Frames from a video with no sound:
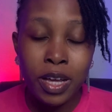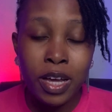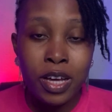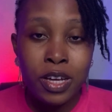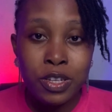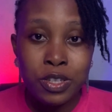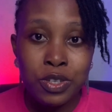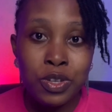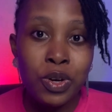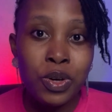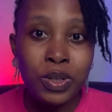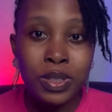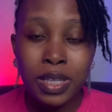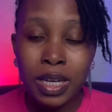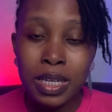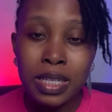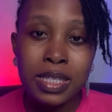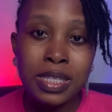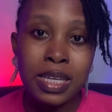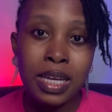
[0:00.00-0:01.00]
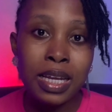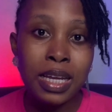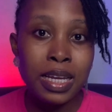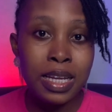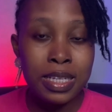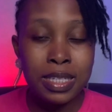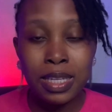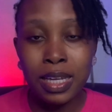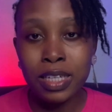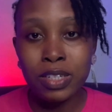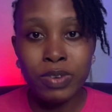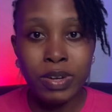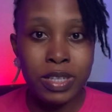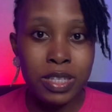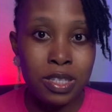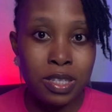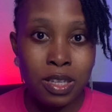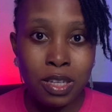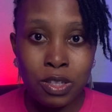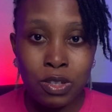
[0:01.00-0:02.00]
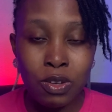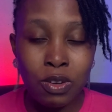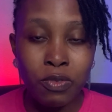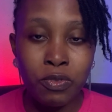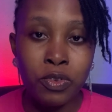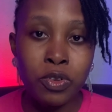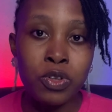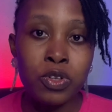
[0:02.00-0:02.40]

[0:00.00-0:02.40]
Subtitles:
So that said, let's get right into the video.